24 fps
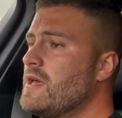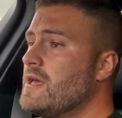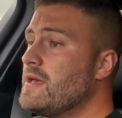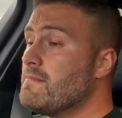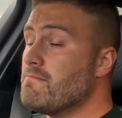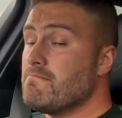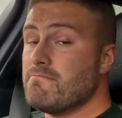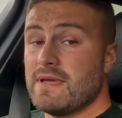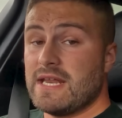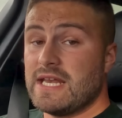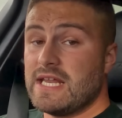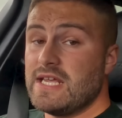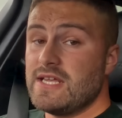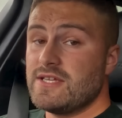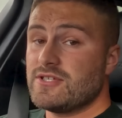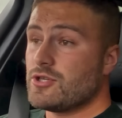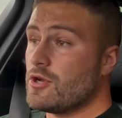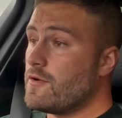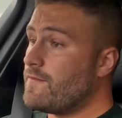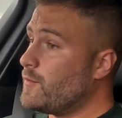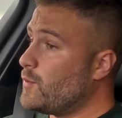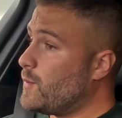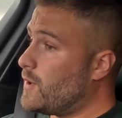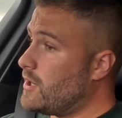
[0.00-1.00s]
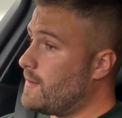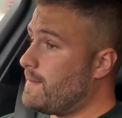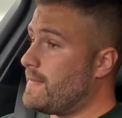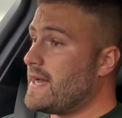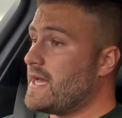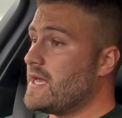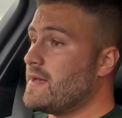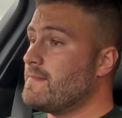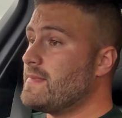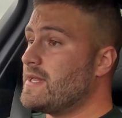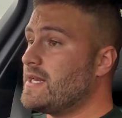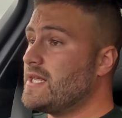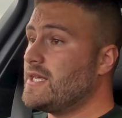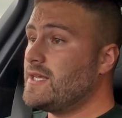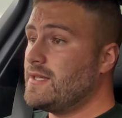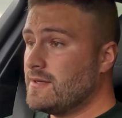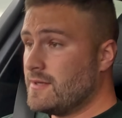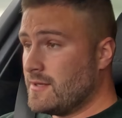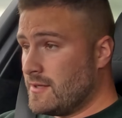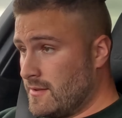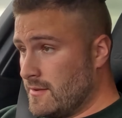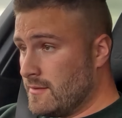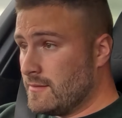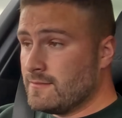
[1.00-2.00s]
Mini. So if you want to buy a Mini,
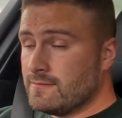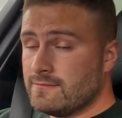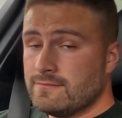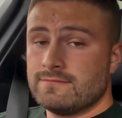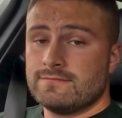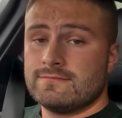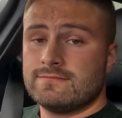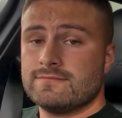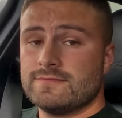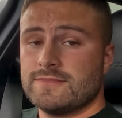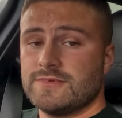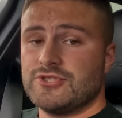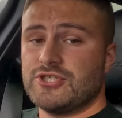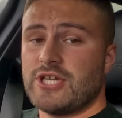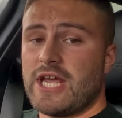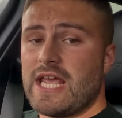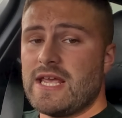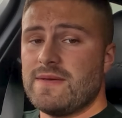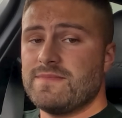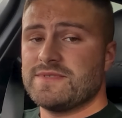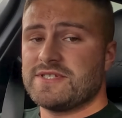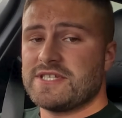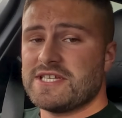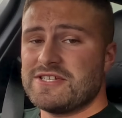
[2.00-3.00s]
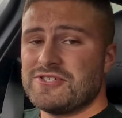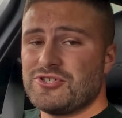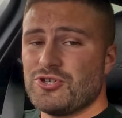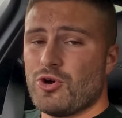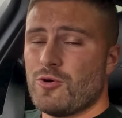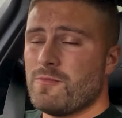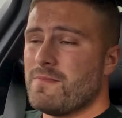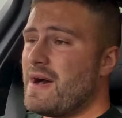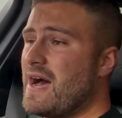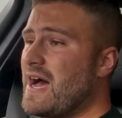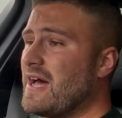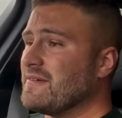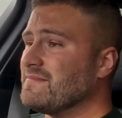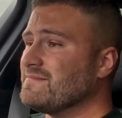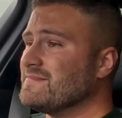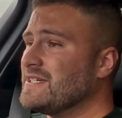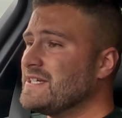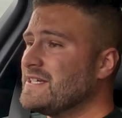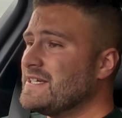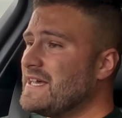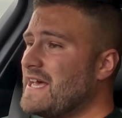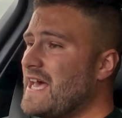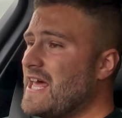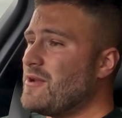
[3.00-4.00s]
James is your
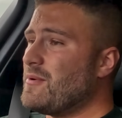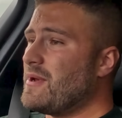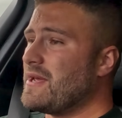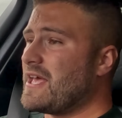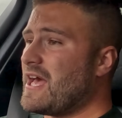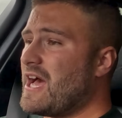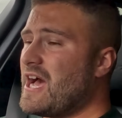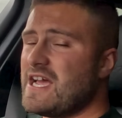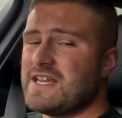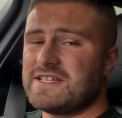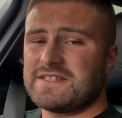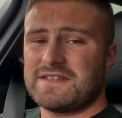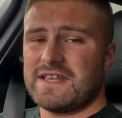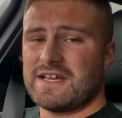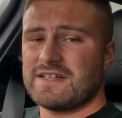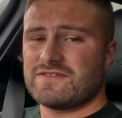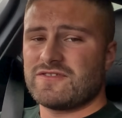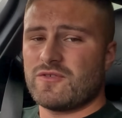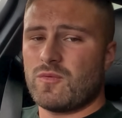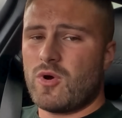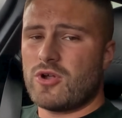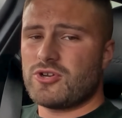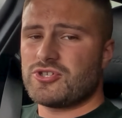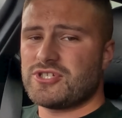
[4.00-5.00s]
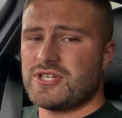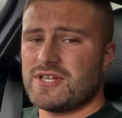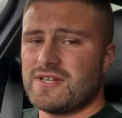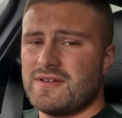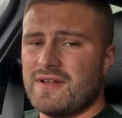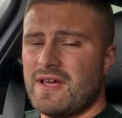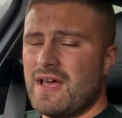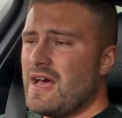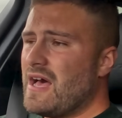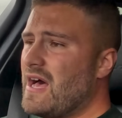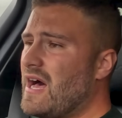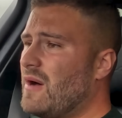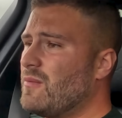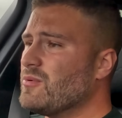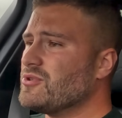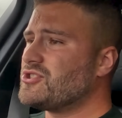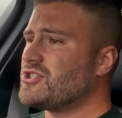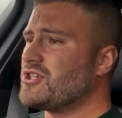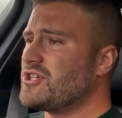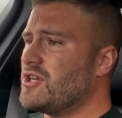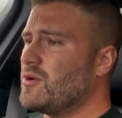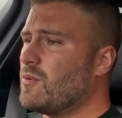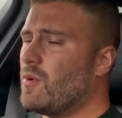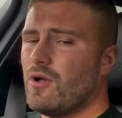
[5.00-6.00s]
man. Anyway guys, thanks for watching and we'll
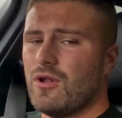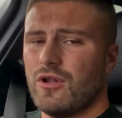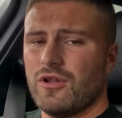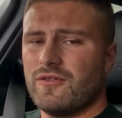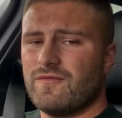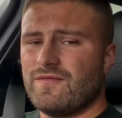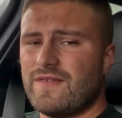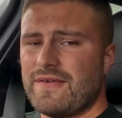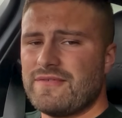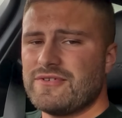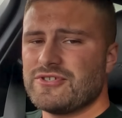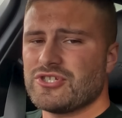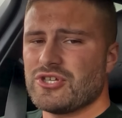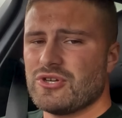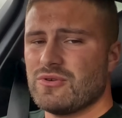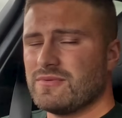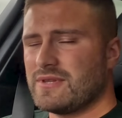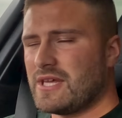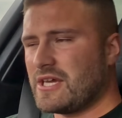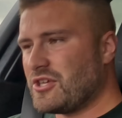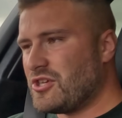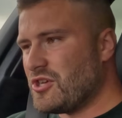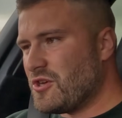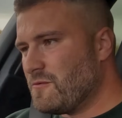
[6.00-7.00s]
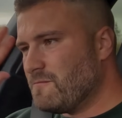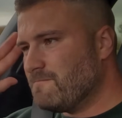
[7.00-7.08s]
see you all very soon. Thank you.